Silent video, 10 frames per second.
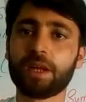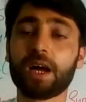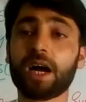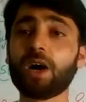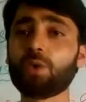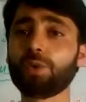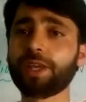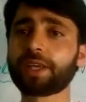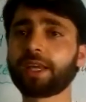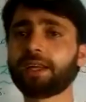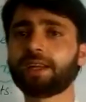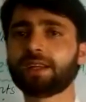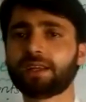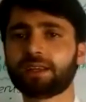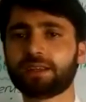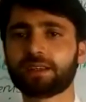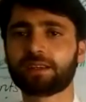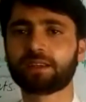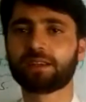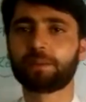How we can
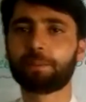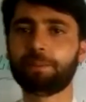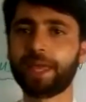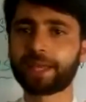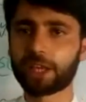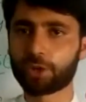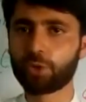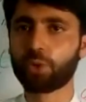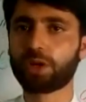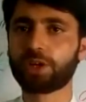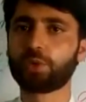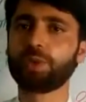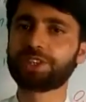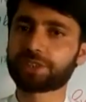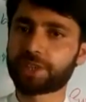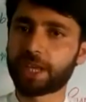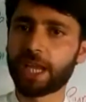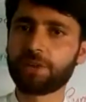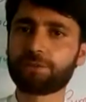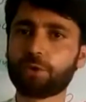make a rule which is
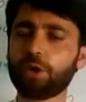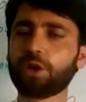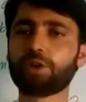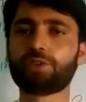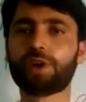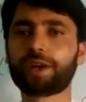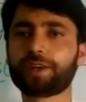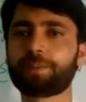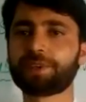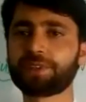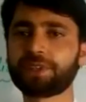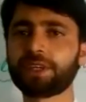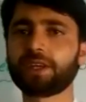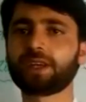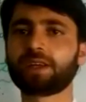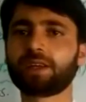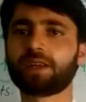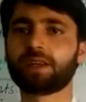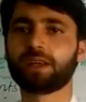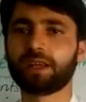helpful for representing
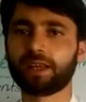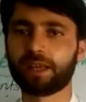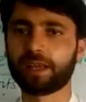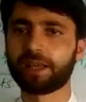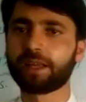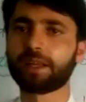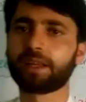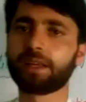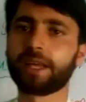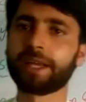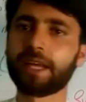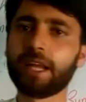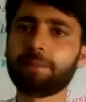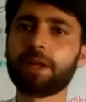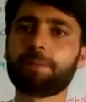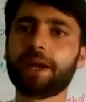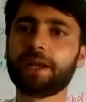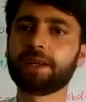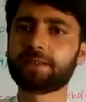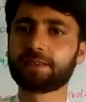an element by
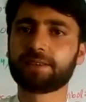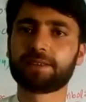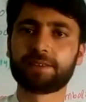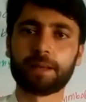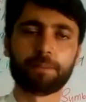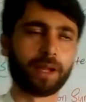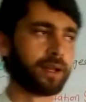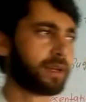its symbol?